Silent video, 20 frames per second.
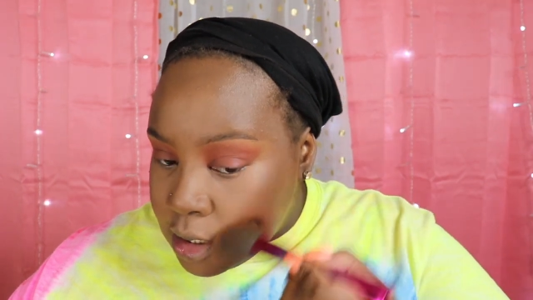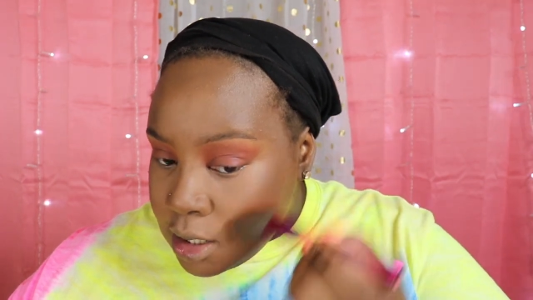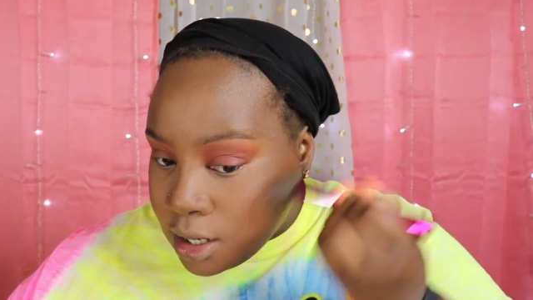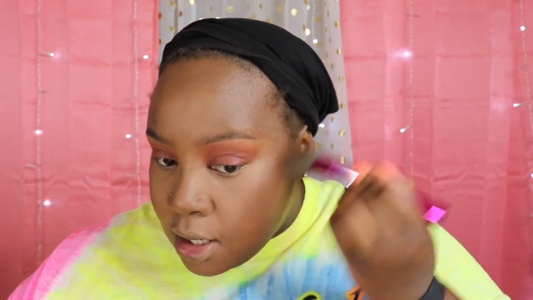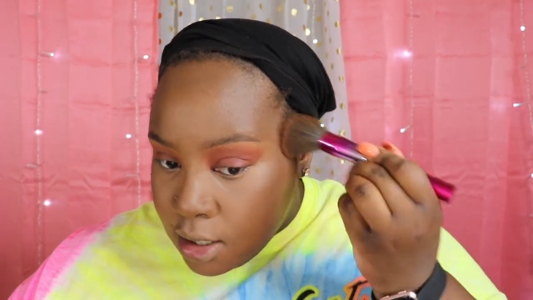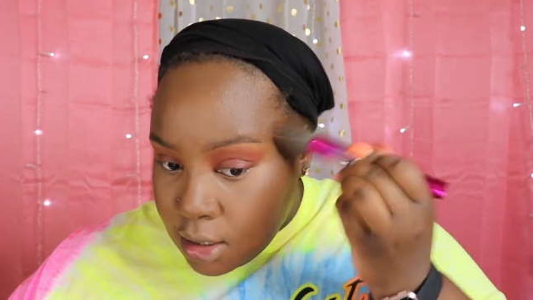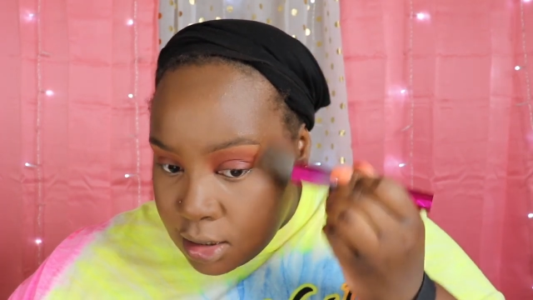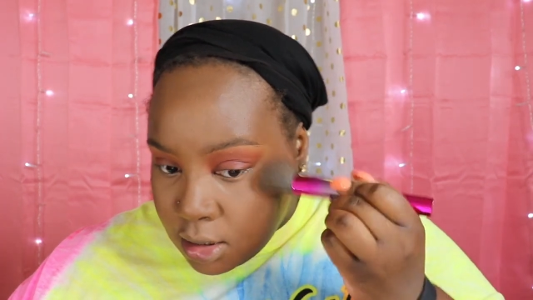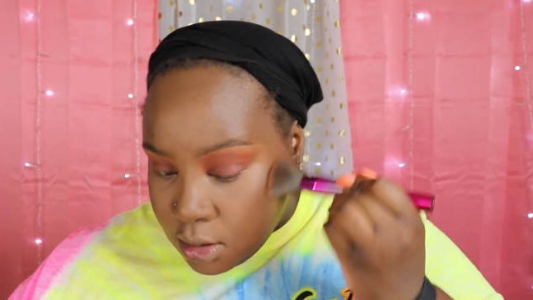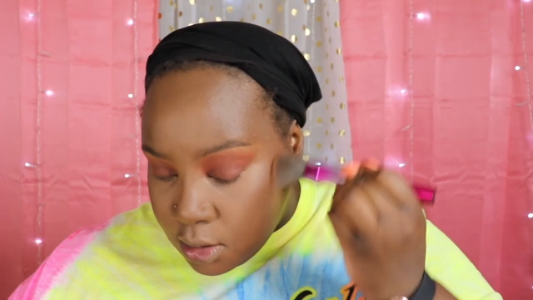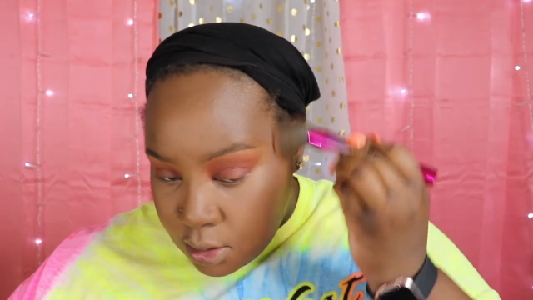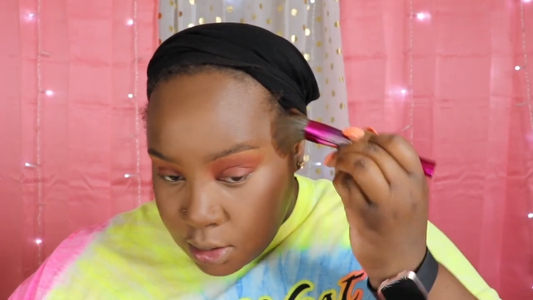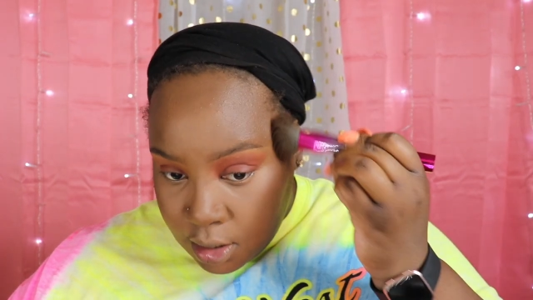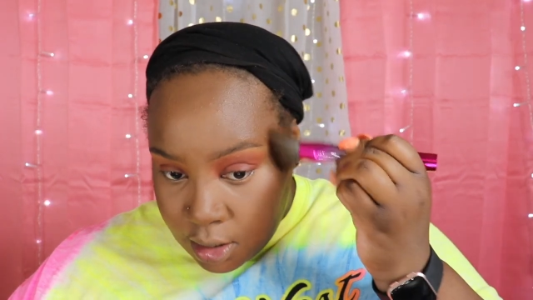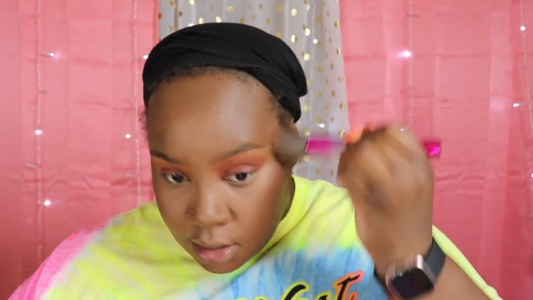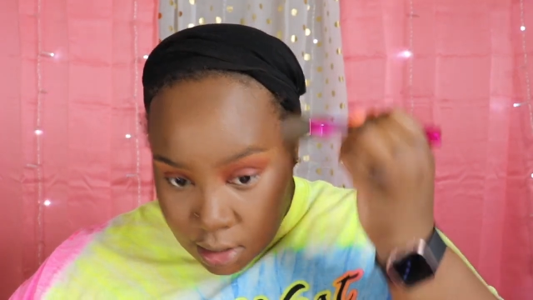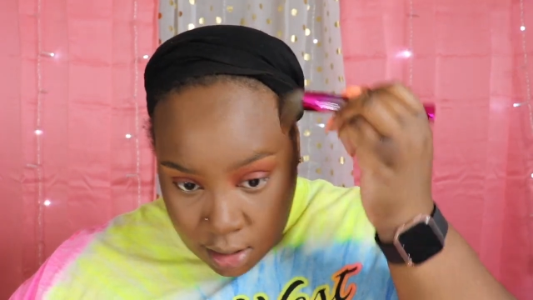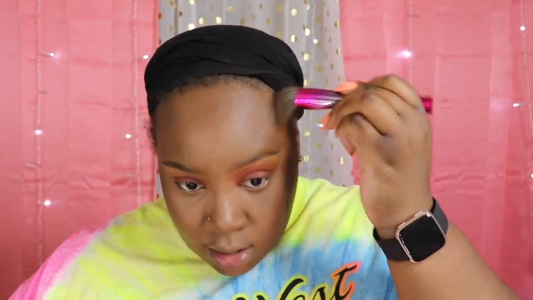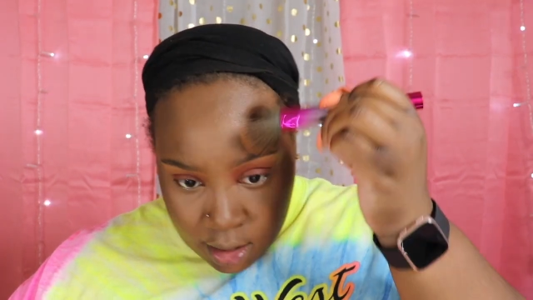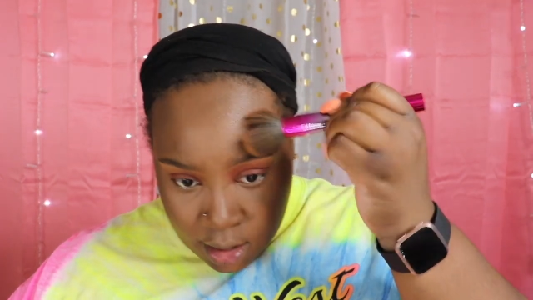
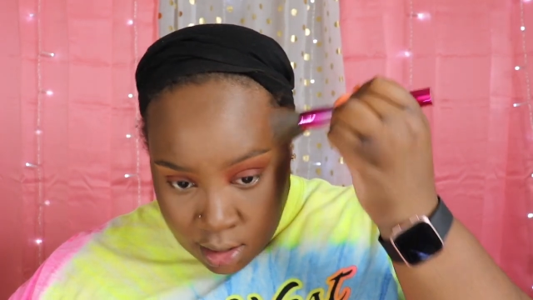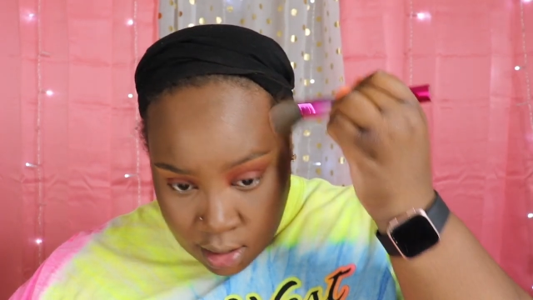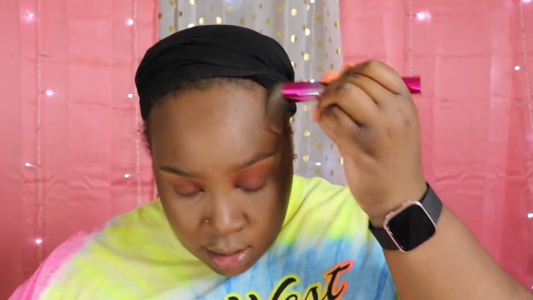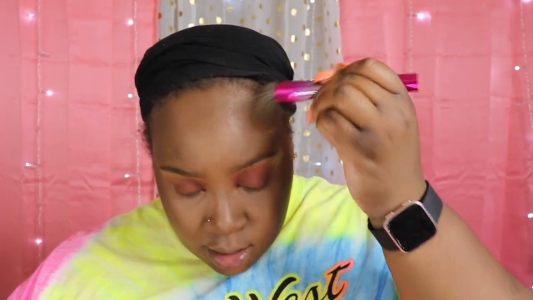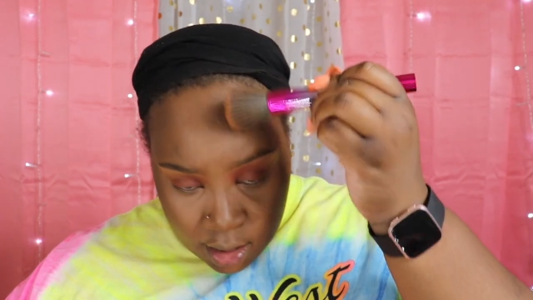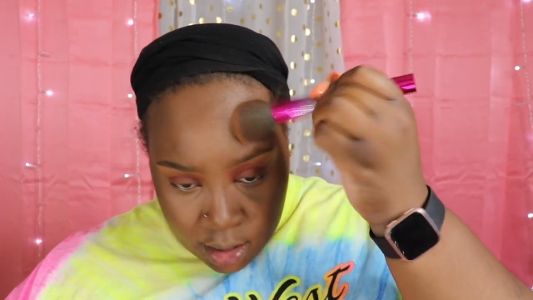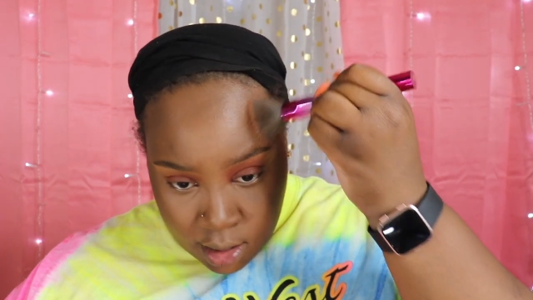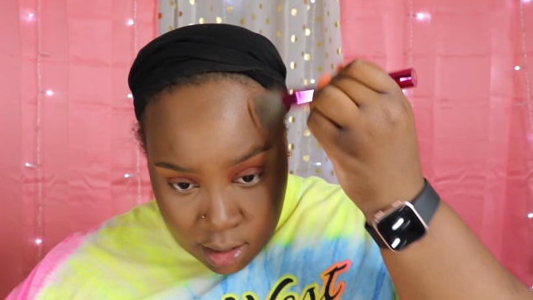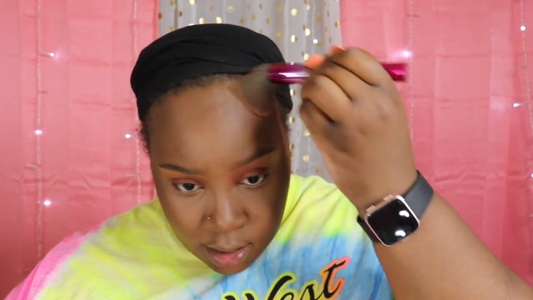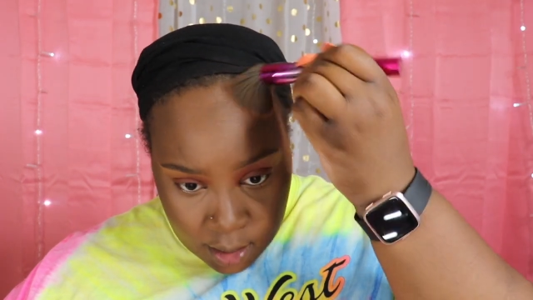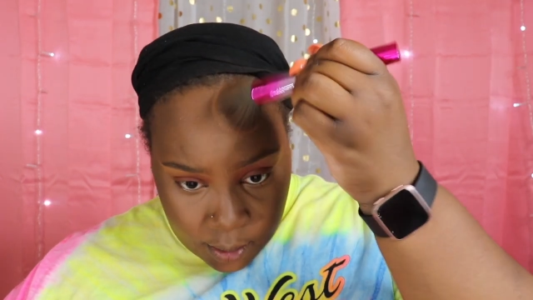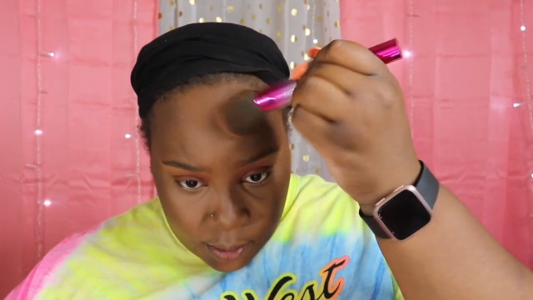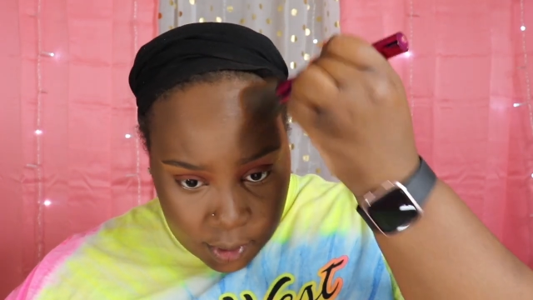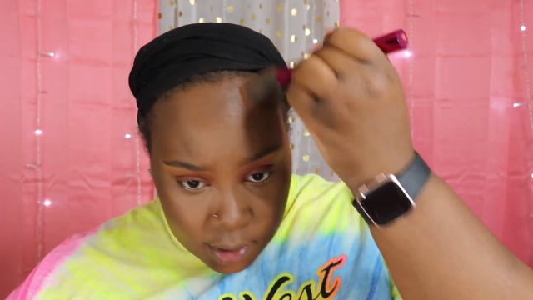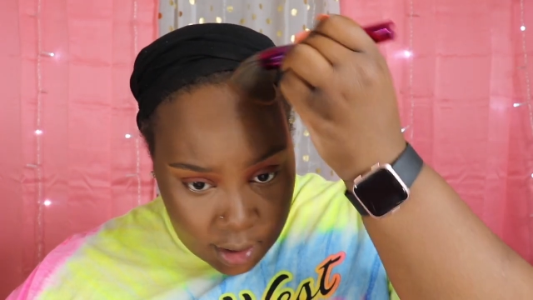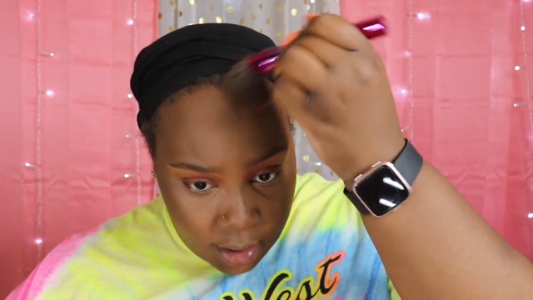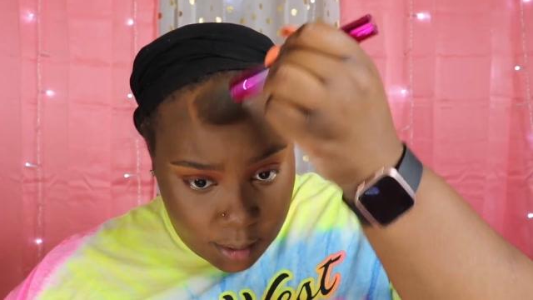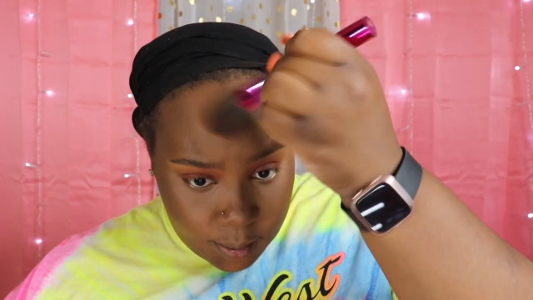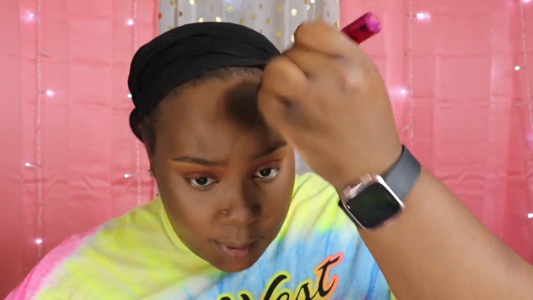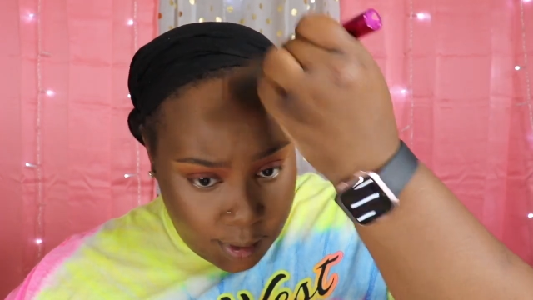contour,
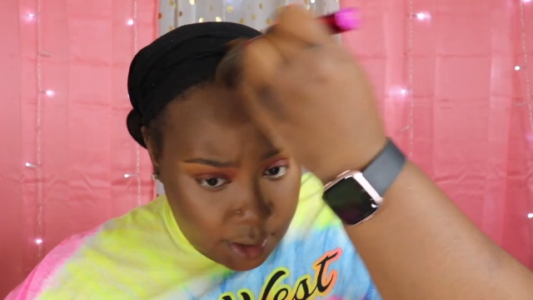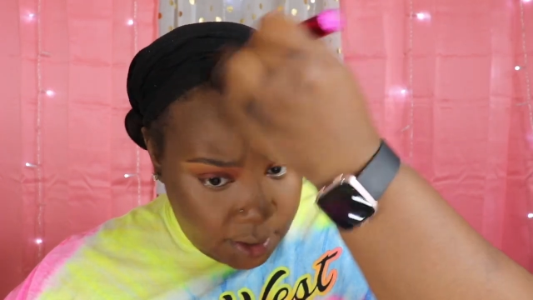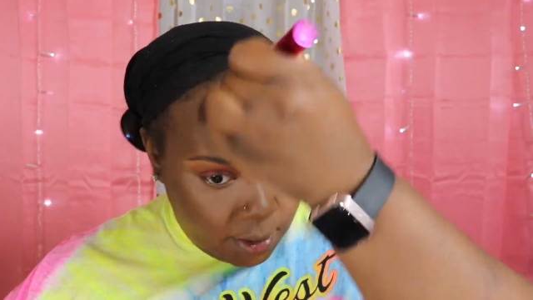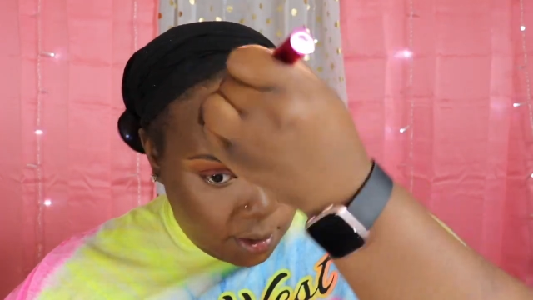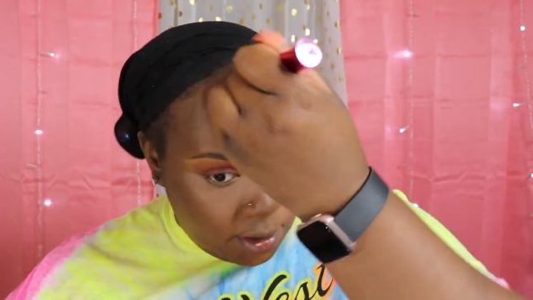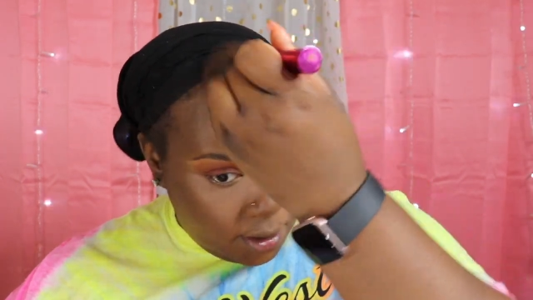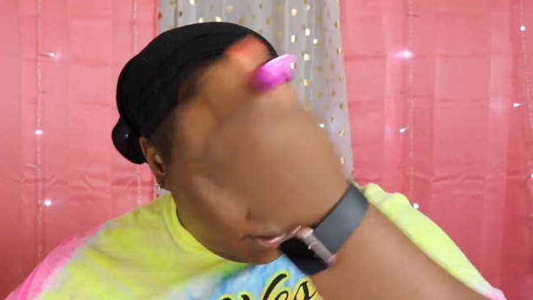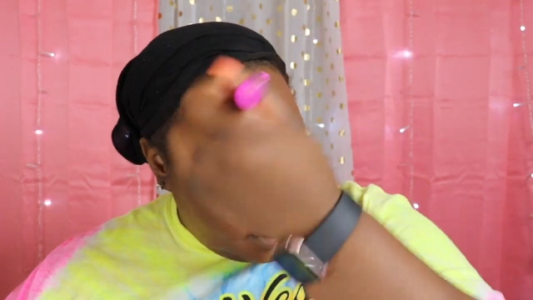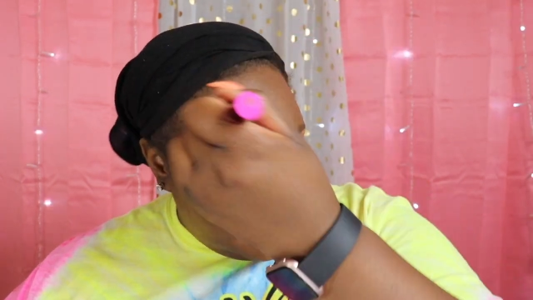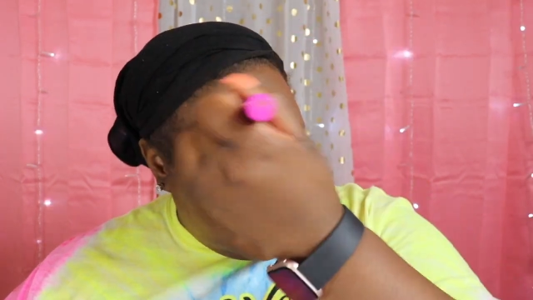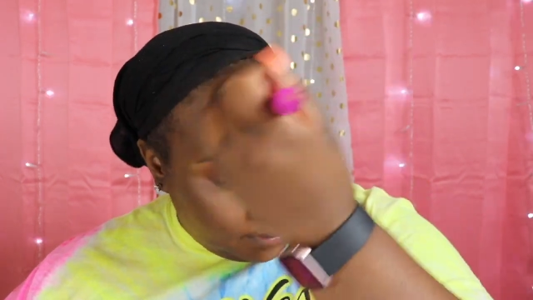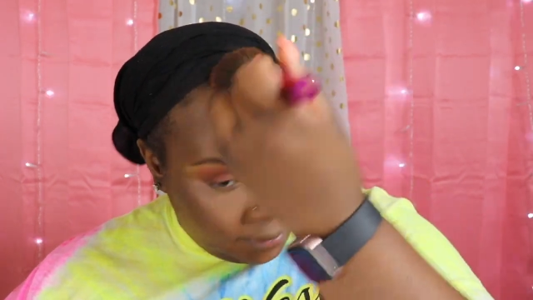put the powder.